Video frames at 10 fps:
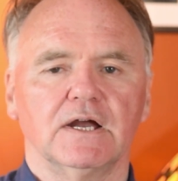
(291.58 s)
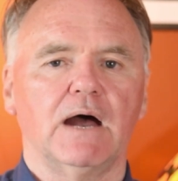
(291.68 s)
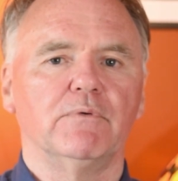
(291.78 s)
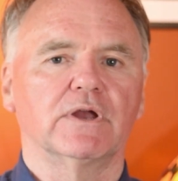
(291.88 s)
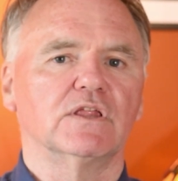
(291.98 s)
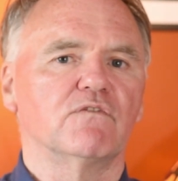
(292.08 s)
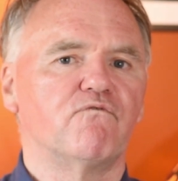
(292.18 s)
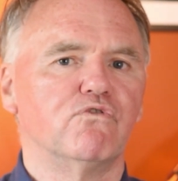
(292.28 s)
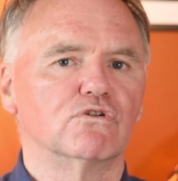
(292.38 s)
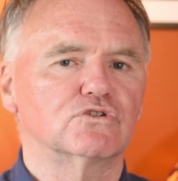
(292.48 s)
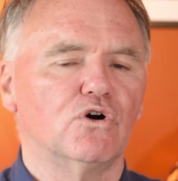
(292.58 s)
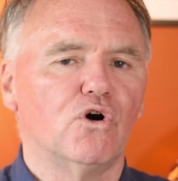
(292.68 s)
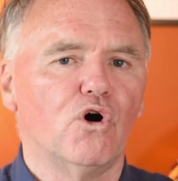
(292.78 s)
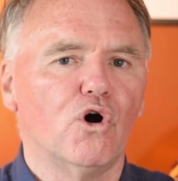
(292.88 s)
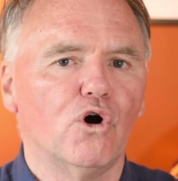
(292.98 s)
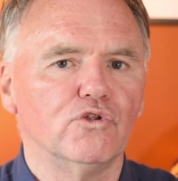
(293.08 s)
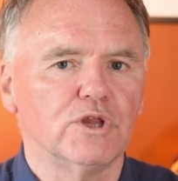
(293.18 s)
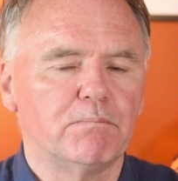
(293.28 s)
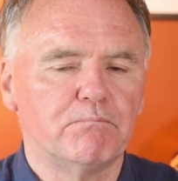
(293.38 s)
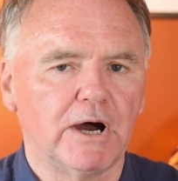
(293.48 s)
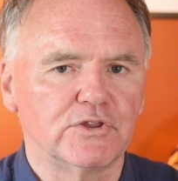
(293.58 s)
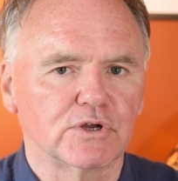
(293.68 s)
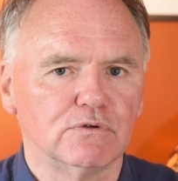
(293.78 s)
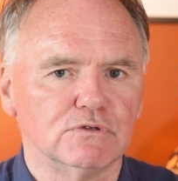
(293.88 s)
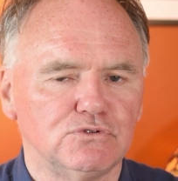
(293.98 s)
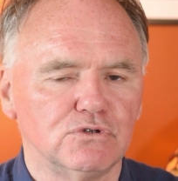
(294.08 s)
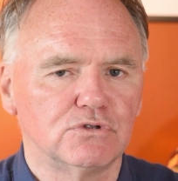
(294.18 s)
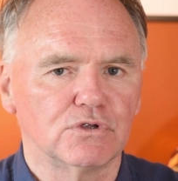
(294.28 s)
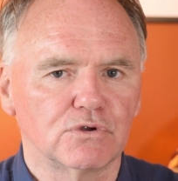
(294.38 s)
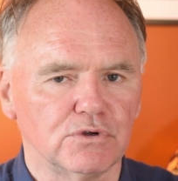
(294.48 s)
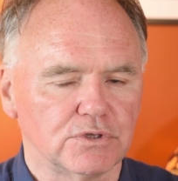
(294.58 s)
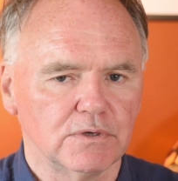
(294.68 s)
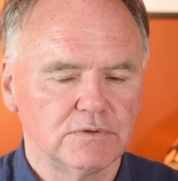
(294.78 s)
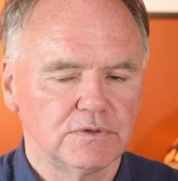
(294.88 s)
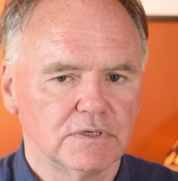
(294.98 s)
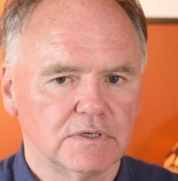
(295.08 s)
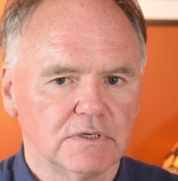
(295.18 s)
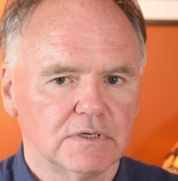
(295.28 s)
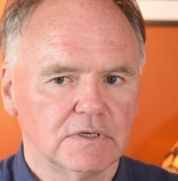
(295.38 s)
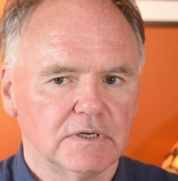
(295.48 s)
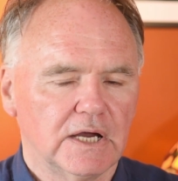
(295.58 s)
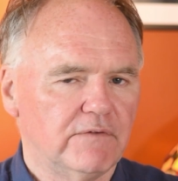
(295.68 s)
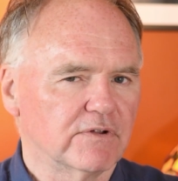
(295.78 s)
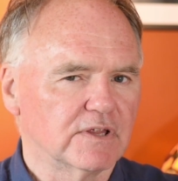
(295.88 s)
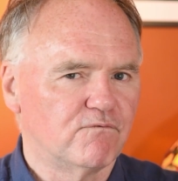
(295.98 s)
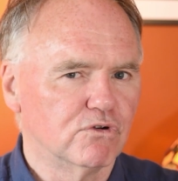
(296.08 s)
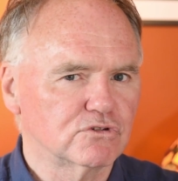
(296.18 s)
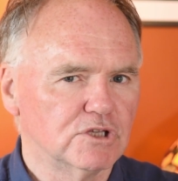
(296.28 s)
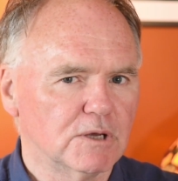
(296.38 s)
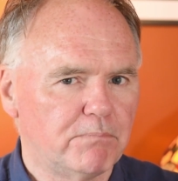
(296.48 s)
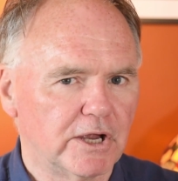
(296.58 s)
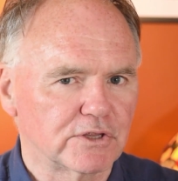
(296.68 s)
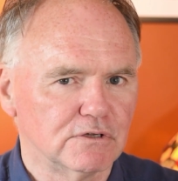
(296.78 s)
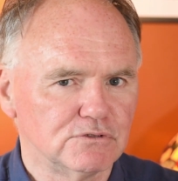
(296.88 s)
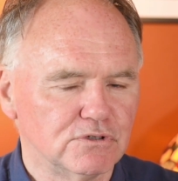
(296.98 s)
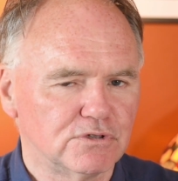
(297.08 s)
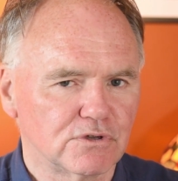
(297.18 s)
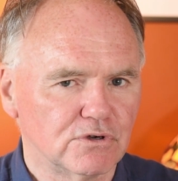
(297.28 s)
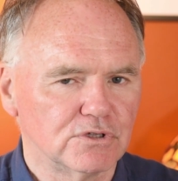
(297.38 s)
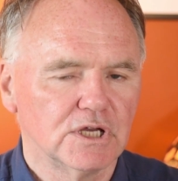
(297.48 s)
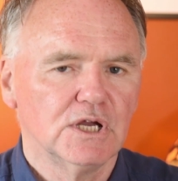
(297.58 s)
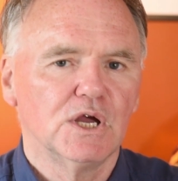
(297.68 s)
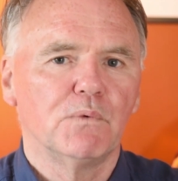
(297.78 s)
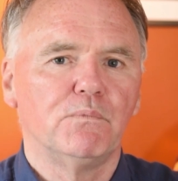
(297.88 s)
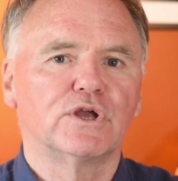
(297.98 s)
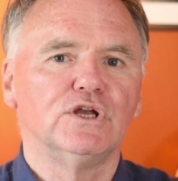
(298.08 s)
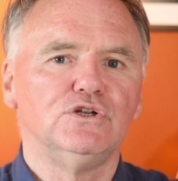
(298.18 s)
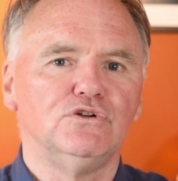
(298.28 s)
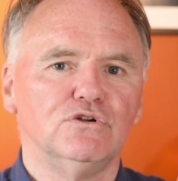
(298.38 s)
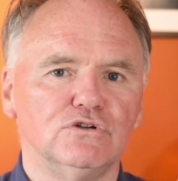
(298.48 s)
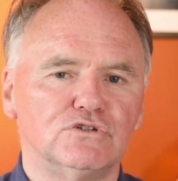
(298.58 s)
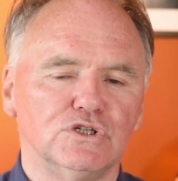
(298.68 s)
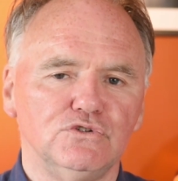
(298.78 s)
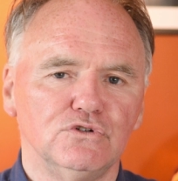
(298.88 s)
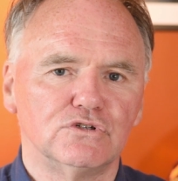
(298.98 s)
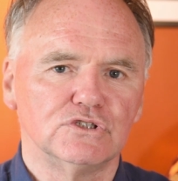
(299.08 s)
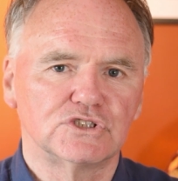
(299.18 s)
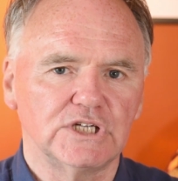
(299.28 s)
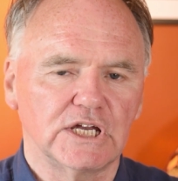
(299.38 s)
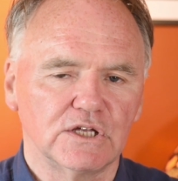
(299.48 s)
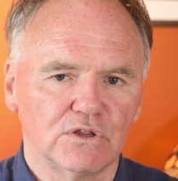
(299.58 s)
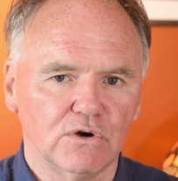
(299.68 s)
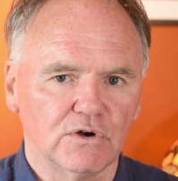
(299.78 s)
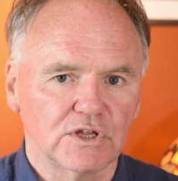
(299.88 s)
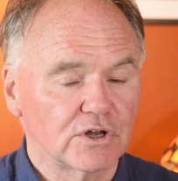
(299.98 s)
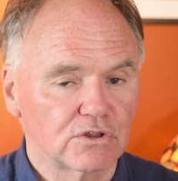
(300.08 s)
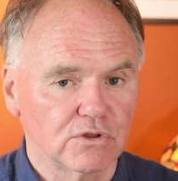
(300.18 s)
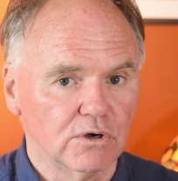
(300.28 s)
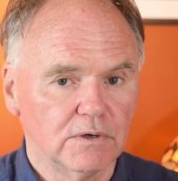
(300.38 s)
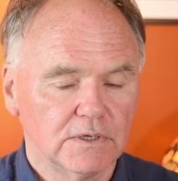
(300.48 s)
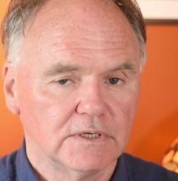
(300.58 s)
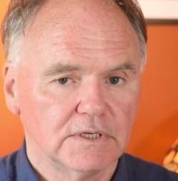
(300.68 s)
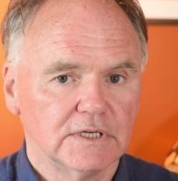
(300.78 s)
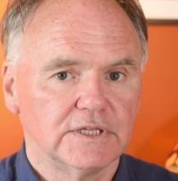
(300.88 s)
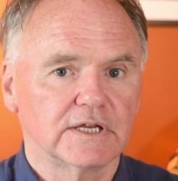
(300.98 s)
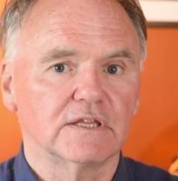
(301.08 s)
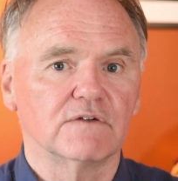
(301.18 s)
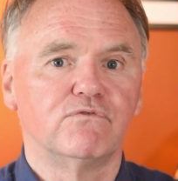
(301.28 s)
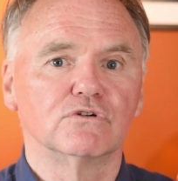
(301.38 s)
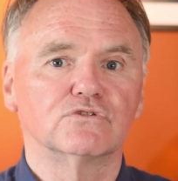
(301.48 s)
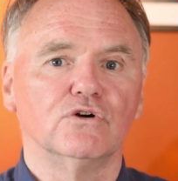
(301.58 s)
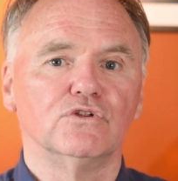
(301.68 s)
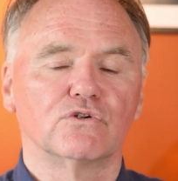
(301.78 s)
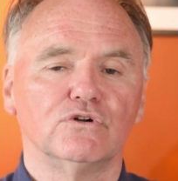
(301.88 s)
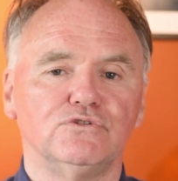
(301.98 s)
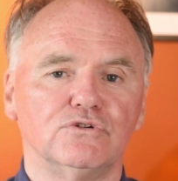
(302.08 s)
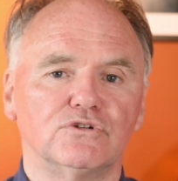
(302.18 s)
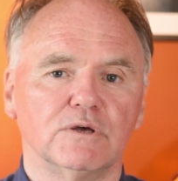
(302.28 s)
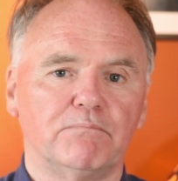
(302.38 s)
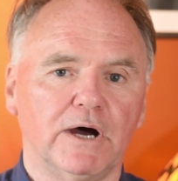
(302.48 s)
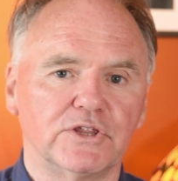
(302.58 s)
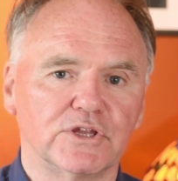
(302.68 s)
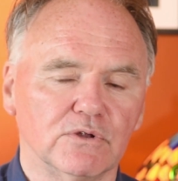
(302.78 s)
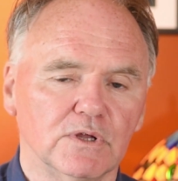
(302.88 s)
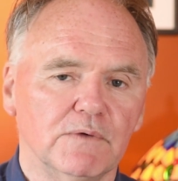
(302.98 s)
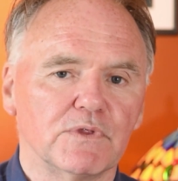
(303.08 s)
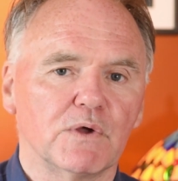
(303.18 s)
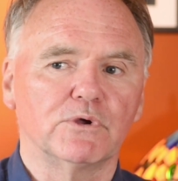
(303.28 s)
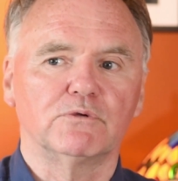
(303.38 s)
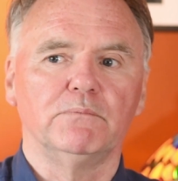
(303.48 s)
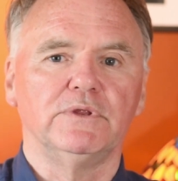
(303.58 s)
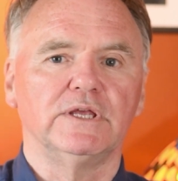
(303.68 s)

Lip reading: and we get the force on the particle due to the rod. And if we get the force on the particle due to the rod, we can use Newton's third law, to get the force on the rod due to the particle, which will be the